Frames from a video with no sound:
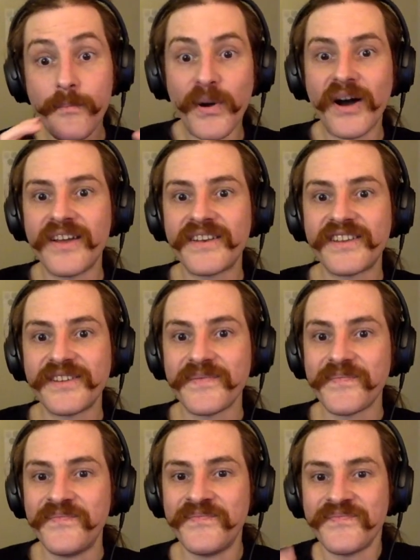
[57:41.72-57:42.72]
But
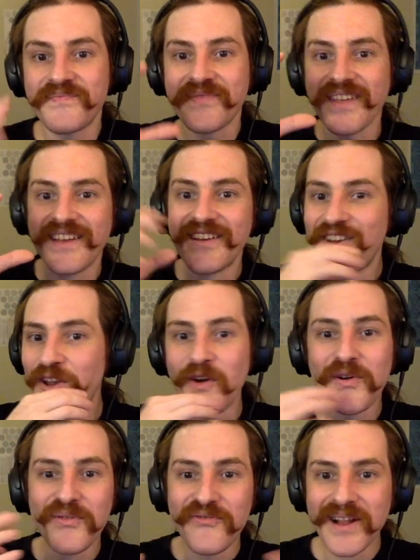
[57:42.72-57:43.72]

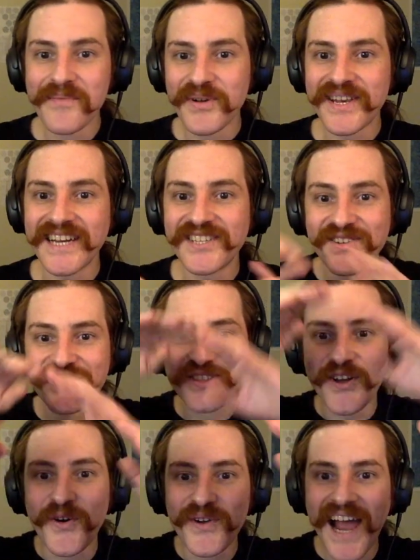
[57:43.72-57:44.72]
local field potentials
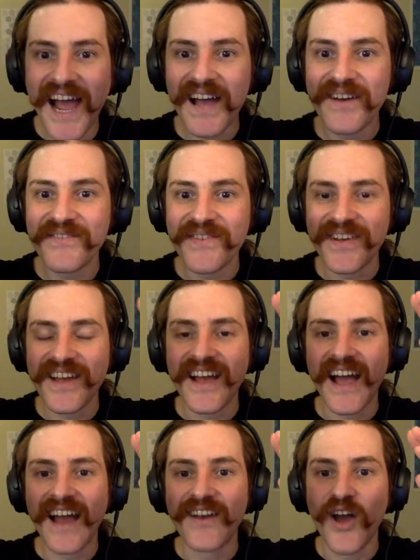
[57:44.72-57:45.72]
don't have
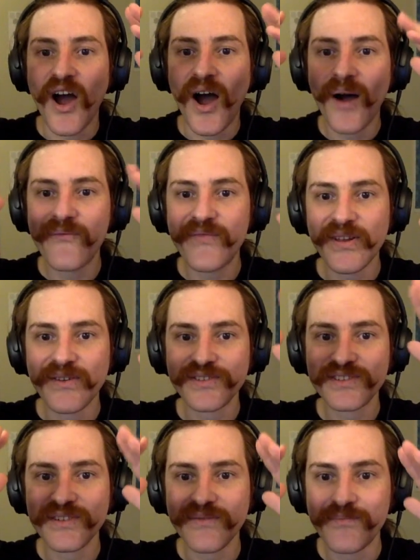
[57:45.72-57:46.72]
an
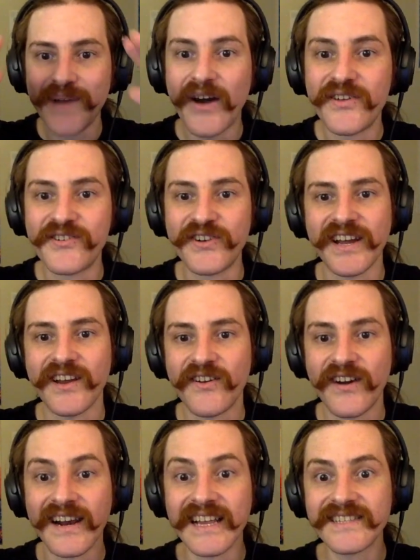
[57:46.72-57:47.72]
obvious boundary,
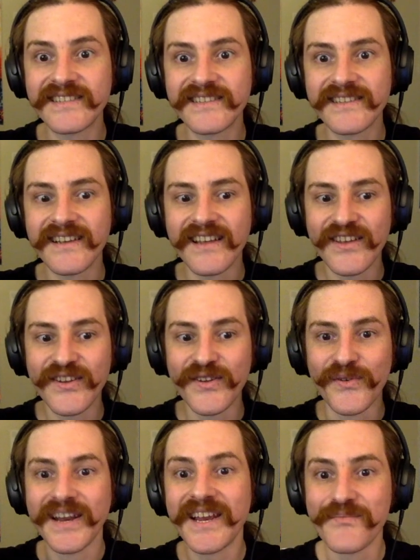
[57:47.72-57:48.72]
or at least
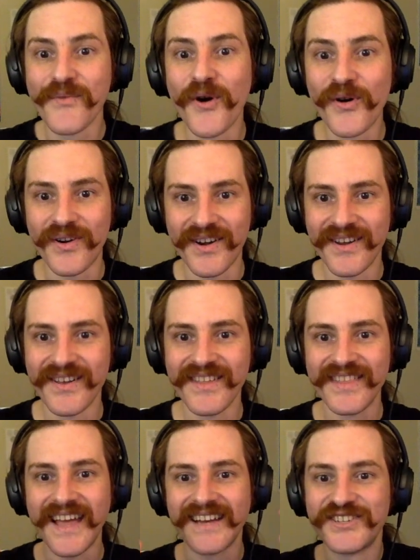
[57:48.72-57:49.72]
you need more
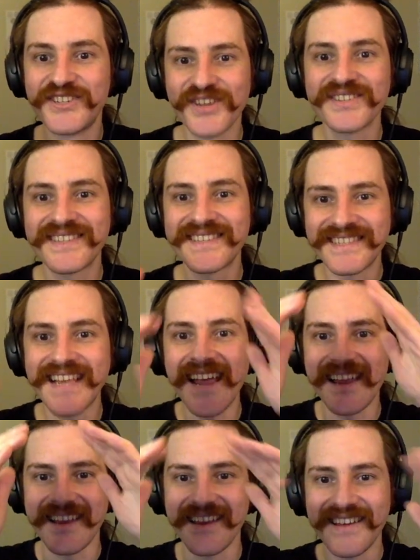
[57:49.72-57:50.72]
than just
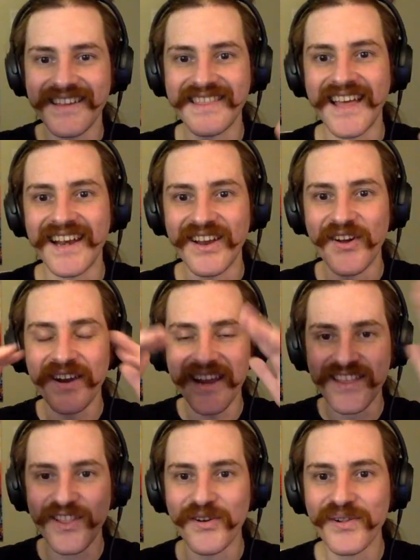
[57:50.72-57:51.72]
say that, okay,
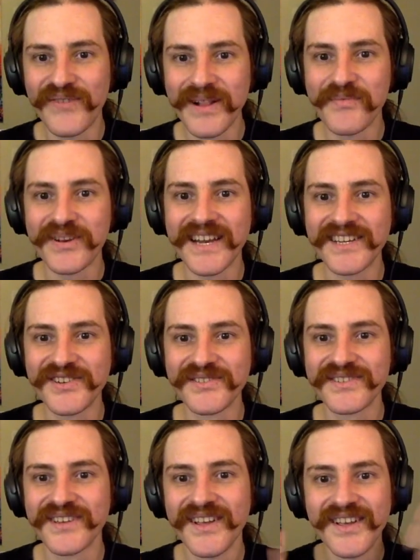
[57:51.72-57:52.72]
local field
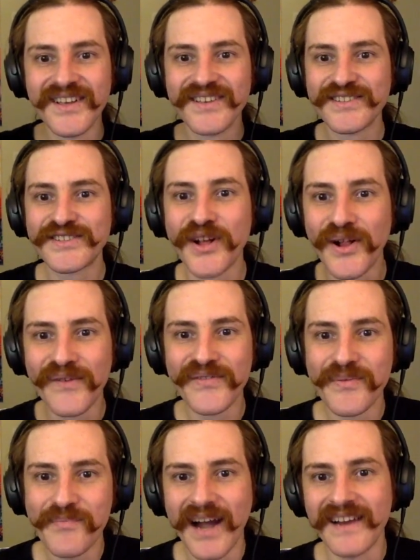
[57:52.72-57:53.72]
potentials solve
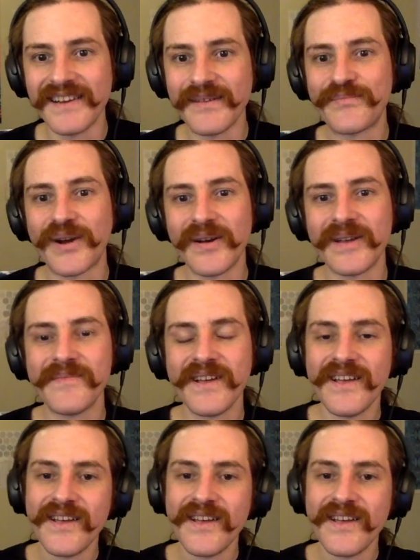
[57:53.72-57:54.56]
the binding problem.